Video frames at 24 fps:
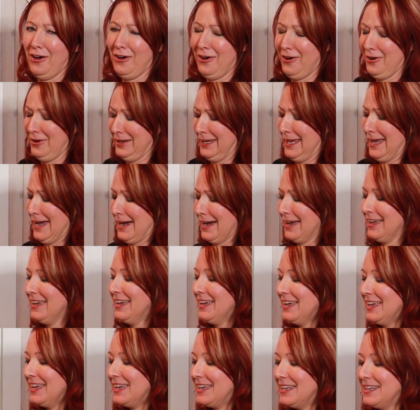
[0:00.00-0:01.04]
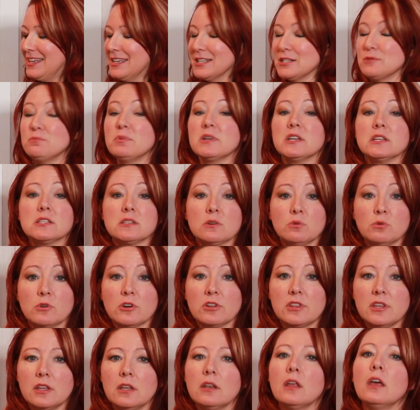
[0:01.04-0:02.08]
Oh yeah, it is. But is it
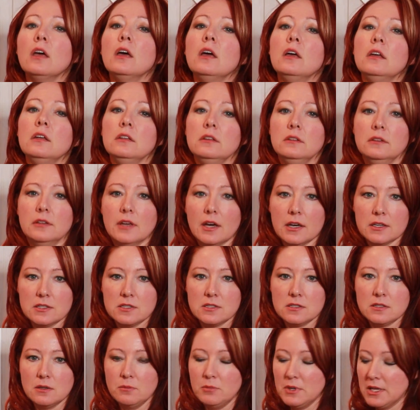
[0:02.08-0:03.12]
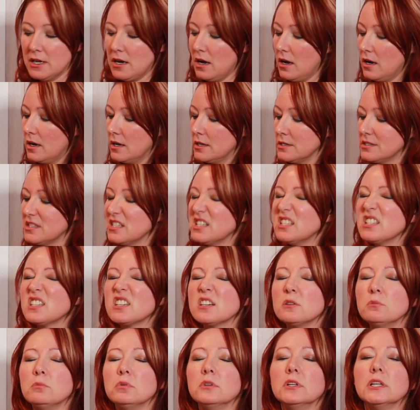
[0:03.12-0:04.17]
worth it? Yes, because
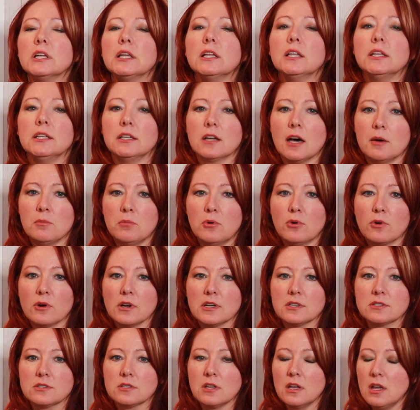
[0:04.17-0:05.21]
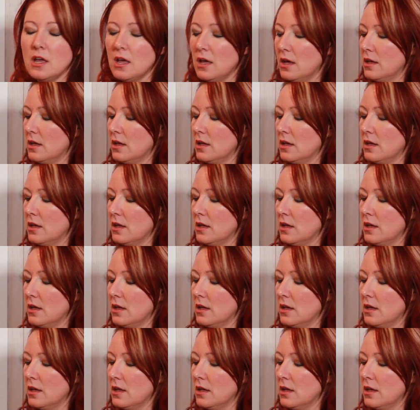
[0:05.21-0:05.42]
completely non-porous.